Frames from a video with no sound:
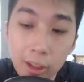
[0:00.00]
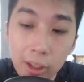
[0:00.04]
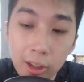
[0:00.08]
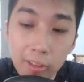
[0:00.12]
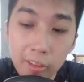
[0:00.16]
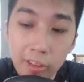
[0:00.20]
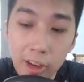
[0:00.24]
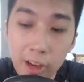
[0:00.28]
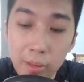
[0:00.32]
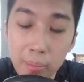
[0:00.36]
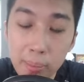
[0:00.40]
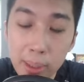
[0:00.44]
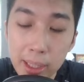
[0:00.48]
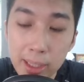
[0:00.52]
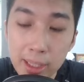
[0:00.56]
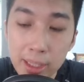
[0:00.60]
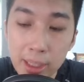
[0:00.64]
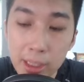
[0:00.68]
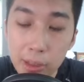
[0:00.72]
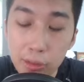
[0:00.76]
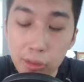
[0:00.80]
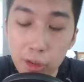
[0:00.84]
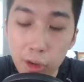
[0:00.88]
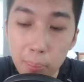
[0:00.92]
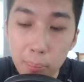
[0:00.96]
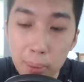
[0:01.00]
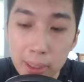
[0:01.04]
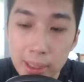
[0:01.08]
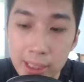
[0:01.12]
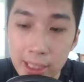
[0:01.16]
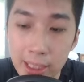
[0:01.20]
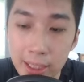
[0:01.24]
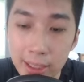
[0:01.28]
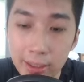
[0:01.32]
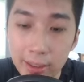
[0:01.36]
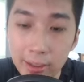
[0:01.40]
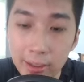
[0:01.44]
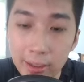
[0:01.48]
5 bedders
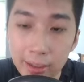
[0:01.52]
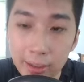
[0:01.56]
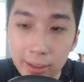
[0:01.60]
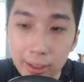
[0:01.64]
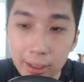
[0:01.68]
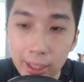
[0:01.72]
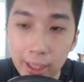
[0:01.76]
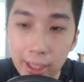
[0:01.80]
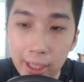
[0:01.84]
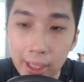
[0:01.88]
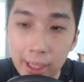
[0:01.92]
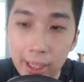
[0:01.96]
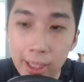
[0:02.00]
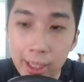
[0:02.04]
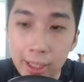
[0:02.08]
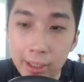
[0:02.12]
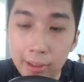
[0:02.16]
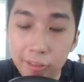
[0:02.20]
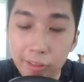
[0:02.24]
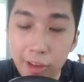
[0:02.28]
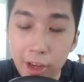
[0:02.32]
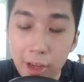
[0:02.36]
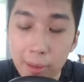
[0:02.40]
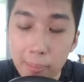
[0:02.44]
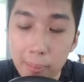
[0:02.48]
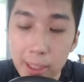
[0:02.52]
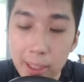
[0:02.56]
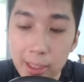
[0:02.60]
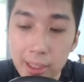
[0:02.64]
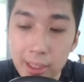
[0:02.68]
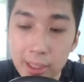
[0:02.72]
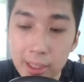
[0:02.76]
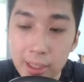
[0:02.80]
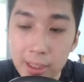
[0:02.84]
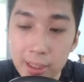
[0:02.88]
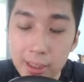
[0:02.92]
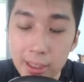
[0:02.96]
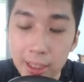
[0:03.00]
4%, and 5
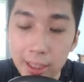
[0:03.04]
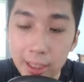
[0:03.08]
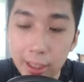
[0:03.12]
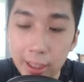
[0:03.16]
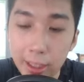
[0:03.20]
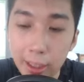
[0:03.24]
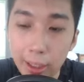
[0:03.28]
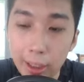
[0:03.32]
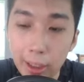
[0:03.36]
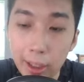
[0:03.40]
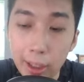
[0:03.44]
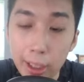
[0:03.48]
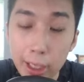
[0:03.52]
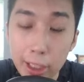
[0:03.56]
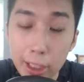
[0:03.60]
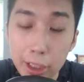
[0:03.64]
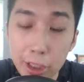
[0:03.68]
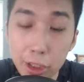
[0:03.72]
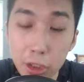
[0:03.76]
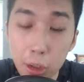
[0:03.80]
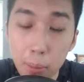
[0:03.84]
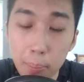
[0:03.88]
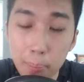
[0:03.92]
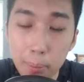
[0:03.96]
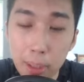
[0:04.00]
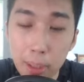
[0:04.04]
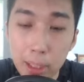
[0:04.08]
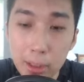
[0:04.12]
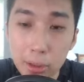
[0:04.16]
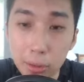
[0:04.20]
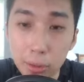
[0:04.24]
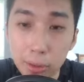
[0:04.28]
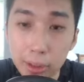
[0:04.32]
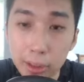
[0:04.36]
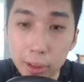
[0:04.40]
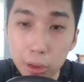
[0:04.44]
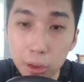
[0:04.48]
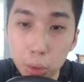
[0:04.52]
bedders actually comprise
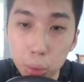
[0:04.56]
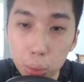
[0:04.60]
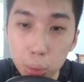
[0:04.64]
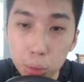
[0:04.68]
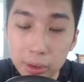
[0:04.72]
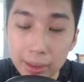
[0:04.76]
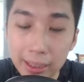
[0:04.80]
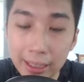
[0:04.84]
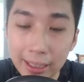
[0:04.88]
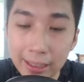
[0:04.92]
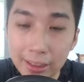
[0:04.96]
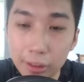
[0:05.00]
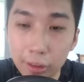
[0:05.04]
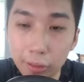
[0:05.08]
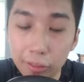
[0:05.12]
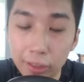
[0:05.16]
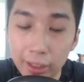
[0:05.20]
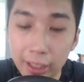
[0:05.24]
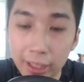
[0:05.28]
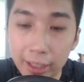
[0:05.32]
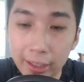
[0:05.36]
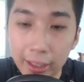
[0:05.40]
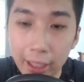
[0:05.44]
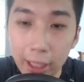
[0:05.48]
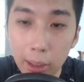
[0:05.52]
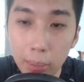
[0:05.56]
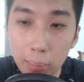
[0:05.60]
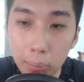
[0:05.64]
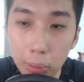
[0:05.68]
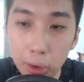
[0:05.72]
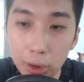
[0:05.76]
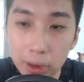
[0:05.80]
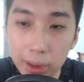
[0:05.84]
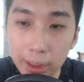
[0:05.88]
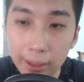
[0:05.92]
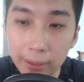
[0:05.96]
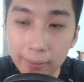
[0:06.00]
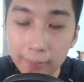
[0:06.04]
only 2 stacks of the entire
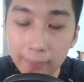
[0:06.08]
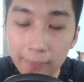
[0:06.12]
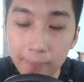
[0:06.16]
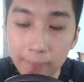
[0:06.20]
project.